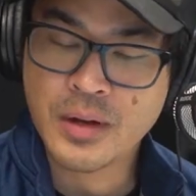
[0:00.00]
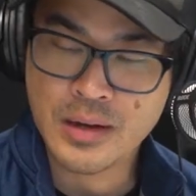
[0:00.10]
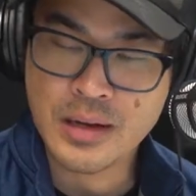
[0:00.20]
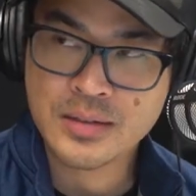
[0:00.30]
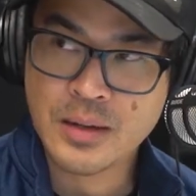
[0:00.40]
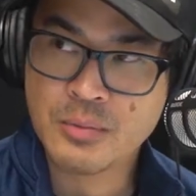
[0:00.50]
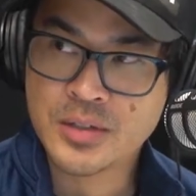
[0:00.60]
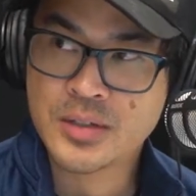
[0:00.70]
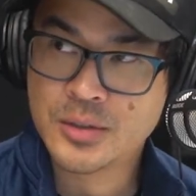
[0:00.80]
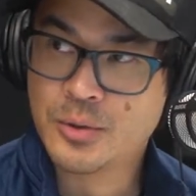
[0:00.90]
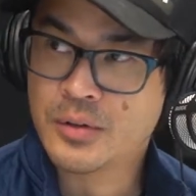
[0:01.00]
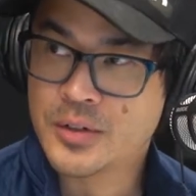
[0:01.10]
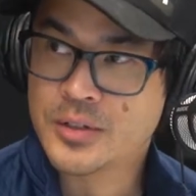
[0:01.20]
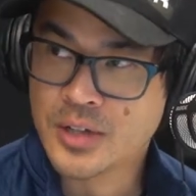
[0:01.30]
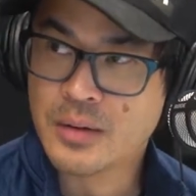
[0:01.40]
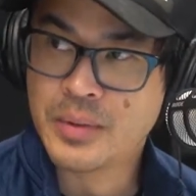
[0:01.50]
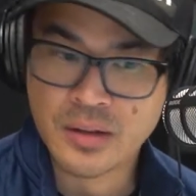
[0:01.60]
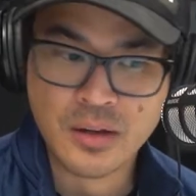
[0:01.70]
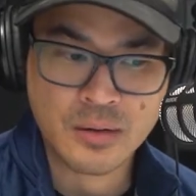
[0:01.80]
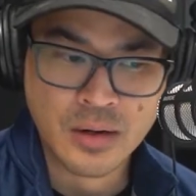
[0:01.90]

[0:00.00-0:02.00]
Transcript: I guess that brings us to our first topic then.